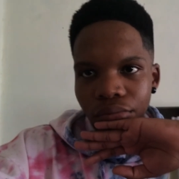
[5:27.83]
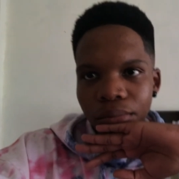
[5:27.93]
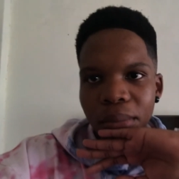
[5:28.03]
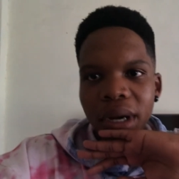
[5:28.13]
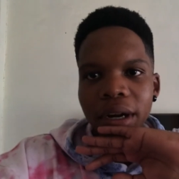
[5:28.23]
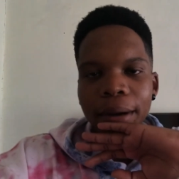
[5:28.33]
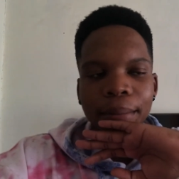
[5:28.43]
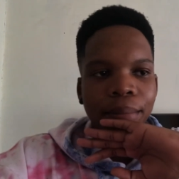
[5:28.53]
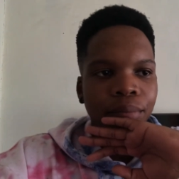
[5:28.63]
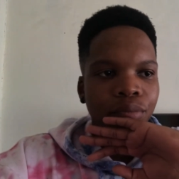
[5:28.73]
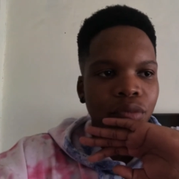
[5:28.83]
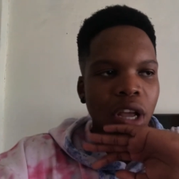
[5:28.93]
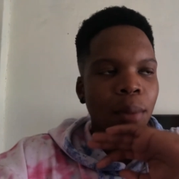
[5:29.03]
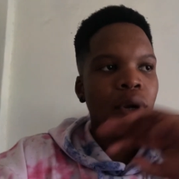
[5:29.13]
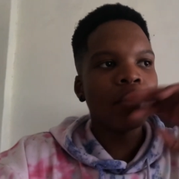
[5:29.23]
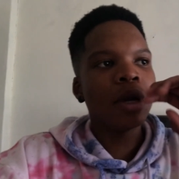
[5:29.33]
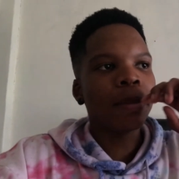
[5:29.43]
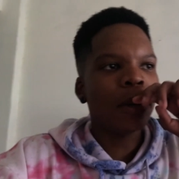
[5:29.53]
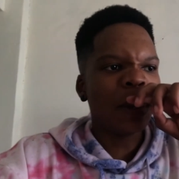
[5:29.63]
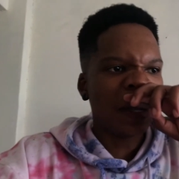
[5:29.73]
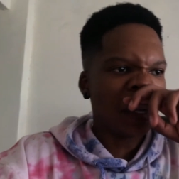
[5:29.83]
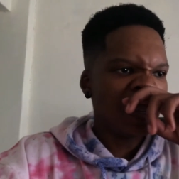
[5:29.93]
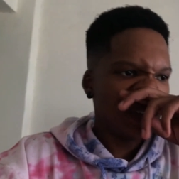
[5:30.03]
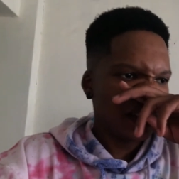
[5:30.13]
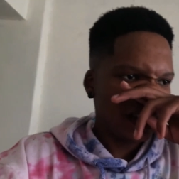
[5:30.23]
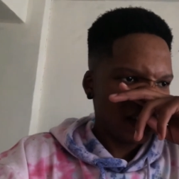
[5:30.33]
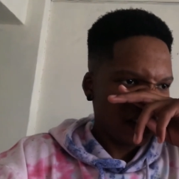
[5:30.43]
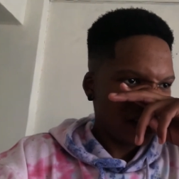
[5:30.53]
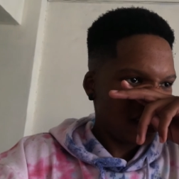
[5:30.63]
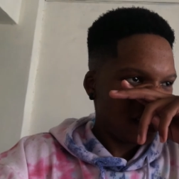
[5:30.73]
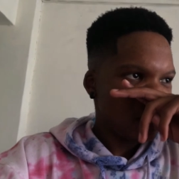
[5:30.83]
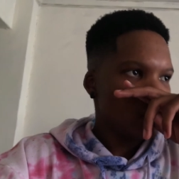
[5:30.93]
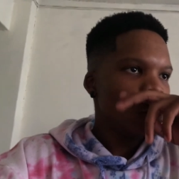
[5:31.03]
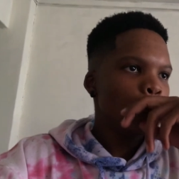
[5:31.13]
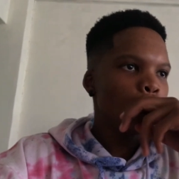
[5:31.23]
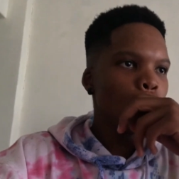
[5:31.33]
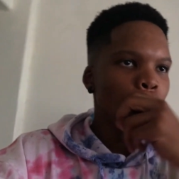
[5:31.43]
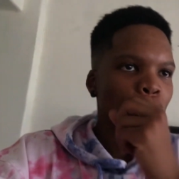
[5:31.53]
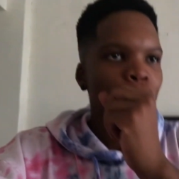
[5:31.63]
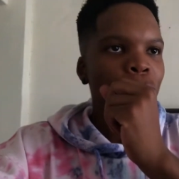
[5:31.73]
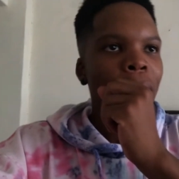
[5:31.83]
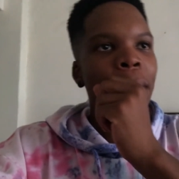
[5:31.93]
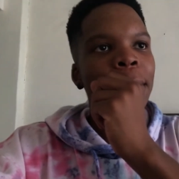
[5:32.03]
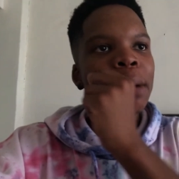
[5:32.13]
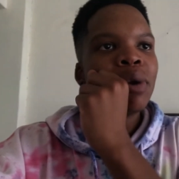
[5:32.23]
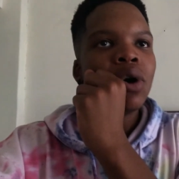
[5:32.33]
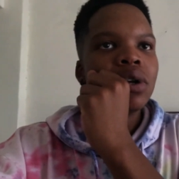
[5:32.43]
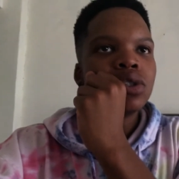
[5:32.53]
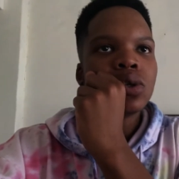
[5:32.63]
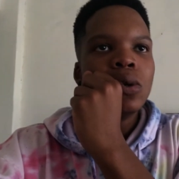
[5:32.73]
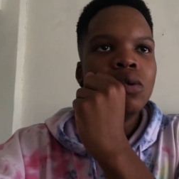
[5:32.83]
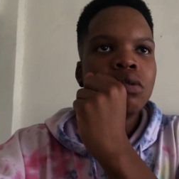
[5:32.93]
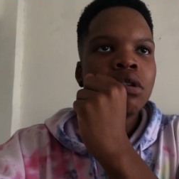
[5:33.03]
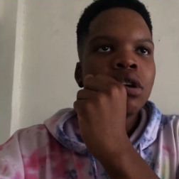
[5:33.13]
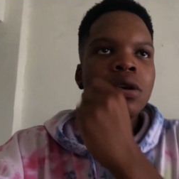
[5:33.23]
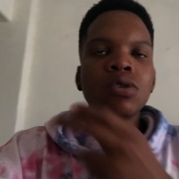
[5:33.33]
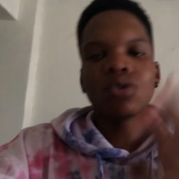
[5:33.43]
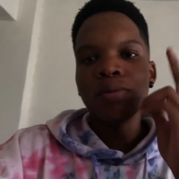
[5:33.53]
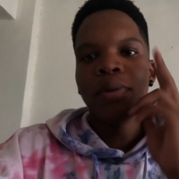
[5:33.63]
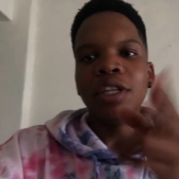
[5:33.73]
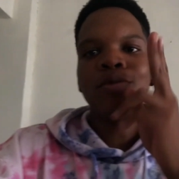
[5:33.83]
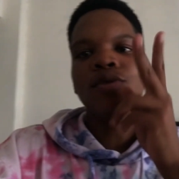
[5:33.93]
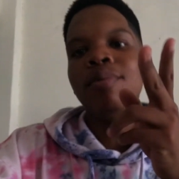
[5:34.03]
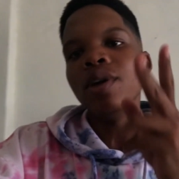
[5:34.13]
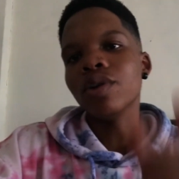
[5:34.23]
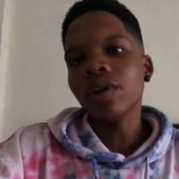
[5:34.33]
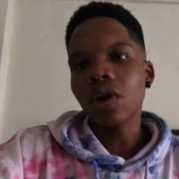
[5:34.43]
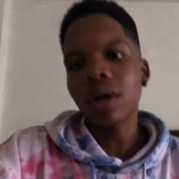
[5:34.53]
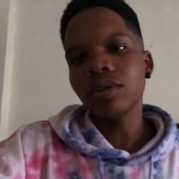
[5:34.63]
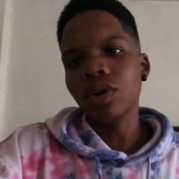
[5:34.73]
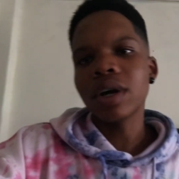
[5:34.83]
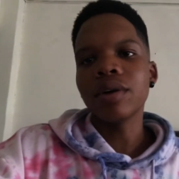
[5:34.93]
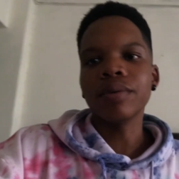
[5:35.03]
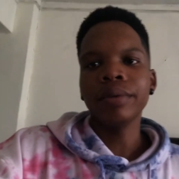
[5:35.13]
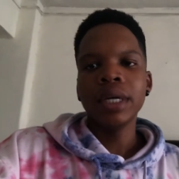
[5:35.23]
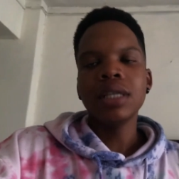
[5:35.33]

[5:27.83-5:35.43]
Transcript: But um, I'm gonna be uploading soon. I'm gonna be uploading soon. So please do be on look lookout.